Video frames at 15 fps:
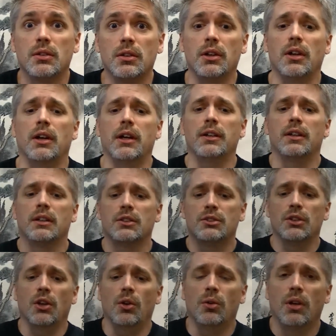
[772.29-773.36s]
All right,
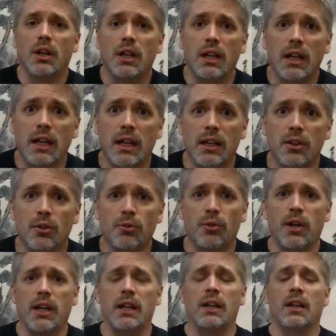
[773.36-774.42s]
so end of
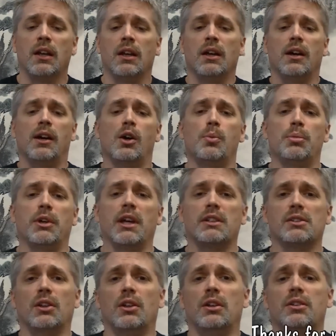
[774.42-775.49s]
rant. I hope you
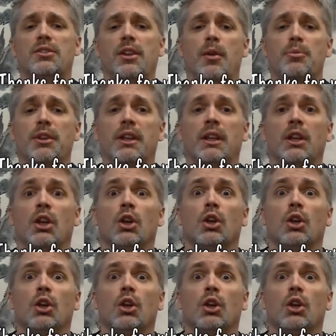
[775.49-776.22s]
guys learned something.